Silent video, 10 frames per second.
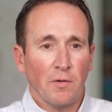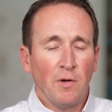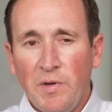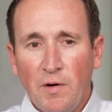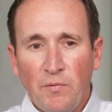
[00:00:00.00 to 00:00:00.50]

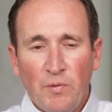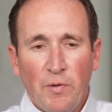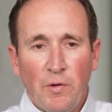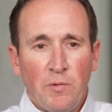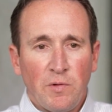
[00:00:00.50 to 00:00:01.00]
Be careful
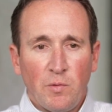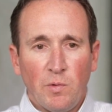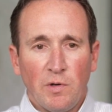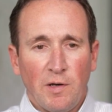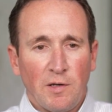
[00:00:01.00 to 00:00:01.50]
though, you
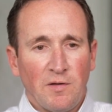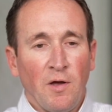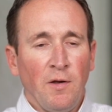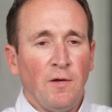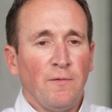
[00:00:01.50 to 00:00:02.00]
will get a
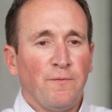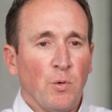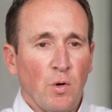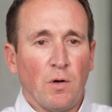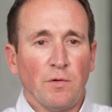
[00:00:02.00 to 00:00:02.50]
ton of
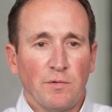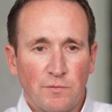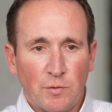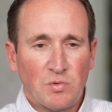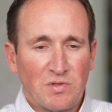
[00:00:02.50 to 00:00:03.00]
phone calls
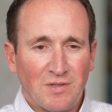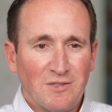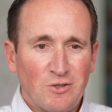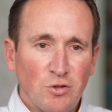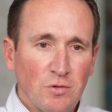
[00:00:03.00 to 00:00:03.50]
from
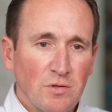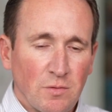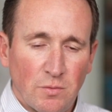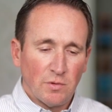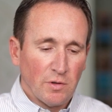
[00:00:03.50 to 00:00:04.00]
solicitors
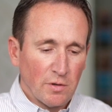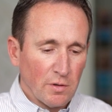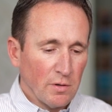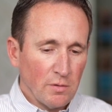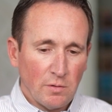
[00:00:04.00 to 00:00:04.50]
when
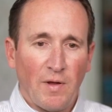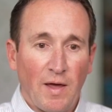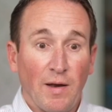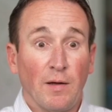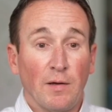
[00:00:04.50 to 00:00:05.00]
you're
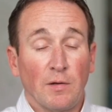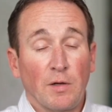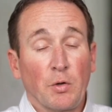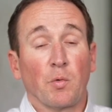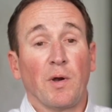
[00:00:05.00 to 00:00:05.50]
at
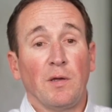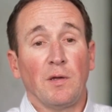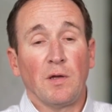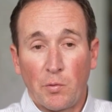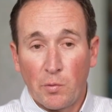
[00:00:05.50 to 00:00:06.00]
a credit
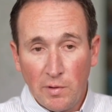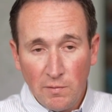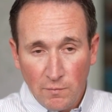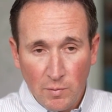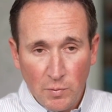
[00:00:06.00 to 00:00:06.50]
inquiry
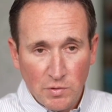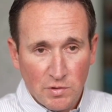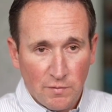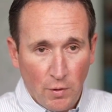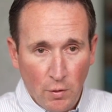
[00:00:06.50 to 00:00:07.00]
on the purchase
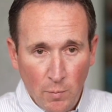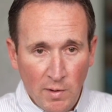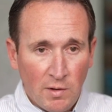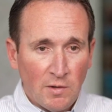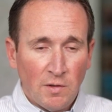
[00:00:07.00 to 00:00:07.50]
of a home.